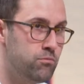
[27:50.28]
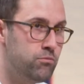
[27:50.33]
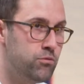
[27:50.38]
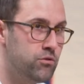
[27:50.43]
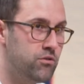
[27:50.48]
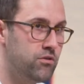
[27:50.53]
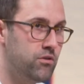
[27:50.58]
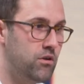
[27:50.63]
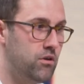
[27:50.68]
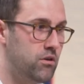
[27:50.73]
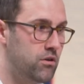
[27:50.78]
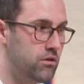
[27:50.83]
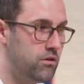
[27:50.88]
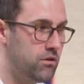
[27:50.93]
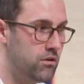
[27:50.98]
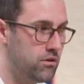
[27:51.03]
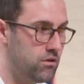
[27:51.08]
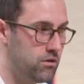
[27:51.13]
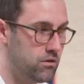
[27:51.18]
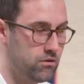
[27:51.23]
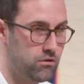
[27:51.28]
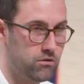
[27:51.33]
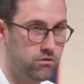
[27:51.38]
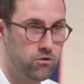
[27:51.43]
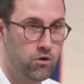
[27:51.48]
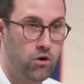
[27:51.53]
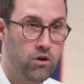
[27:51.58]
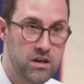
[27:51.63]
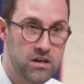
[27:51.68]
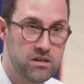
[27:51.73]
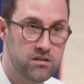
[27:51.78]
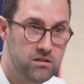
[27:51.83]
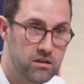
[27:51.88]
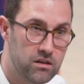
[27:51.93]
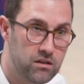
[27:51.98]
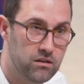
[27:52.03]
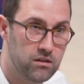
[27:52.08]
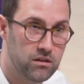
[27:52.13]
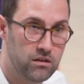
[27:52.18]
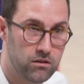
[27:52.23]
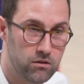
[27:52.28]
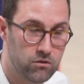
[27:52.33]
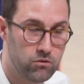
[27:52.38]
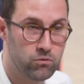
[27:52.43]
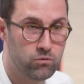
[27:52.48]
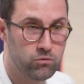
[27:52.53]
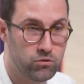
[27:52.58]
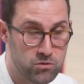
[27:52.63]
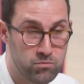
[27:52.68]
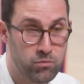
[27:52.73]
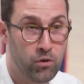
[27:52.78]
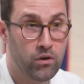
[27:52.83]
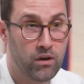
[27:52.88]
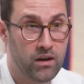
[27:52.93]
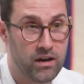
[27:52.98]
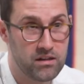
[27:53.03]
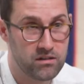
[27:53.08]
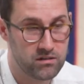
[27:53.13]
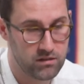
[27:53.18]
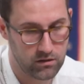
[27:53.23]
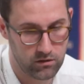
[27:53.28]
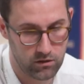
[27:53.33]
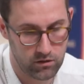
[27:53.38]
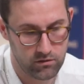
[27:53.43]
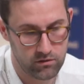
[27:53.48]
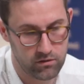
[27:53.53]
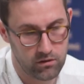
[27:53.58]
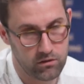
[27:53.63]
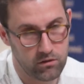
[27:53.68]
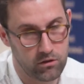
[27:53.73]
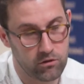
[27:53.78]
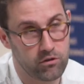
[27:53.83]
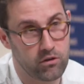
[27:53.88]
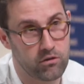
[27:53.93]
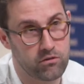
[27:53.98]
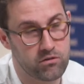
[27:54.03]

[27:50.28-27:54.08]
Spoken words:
put our colleagues into the spotlights and not